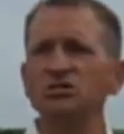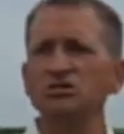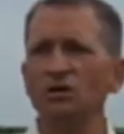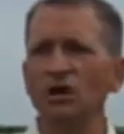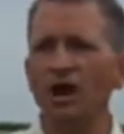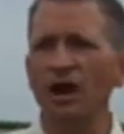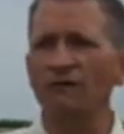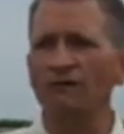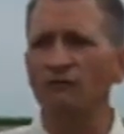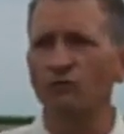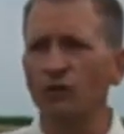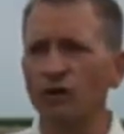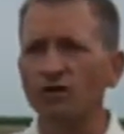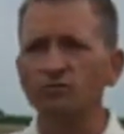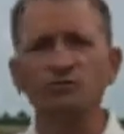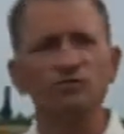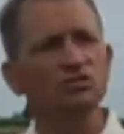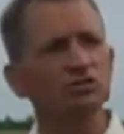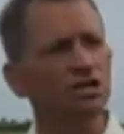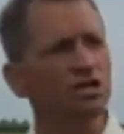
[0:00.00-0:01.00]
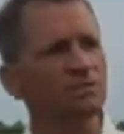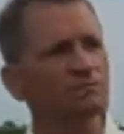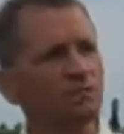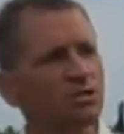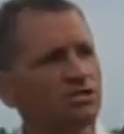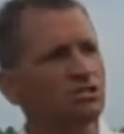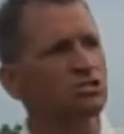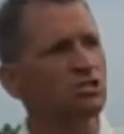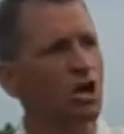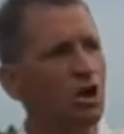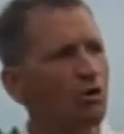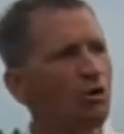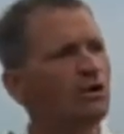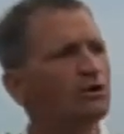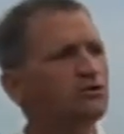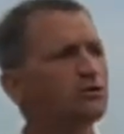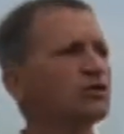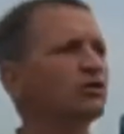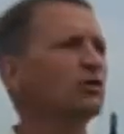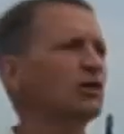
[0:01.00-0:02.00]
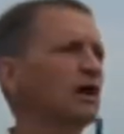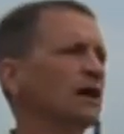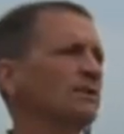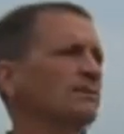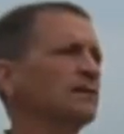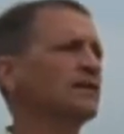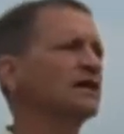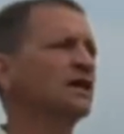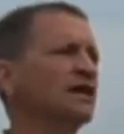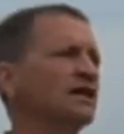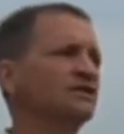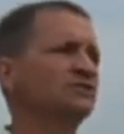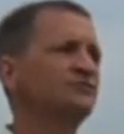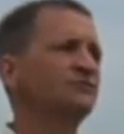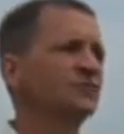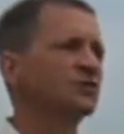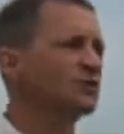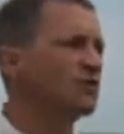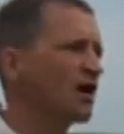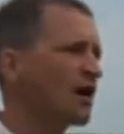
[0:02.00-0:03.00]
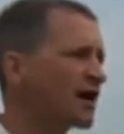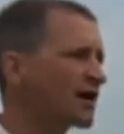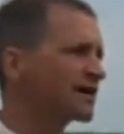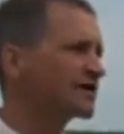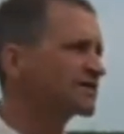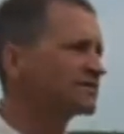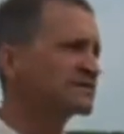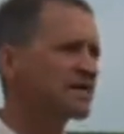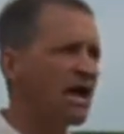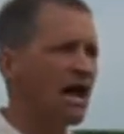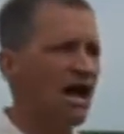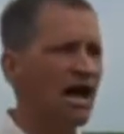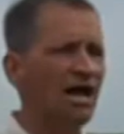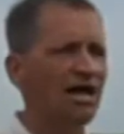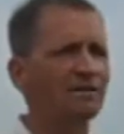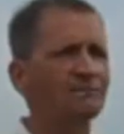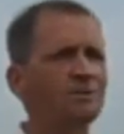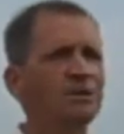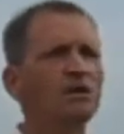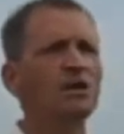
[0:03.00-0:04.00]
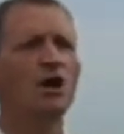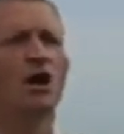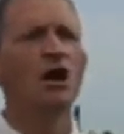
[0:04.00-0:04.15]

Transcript: who have worked with chickpeas know Endura because for the longest time,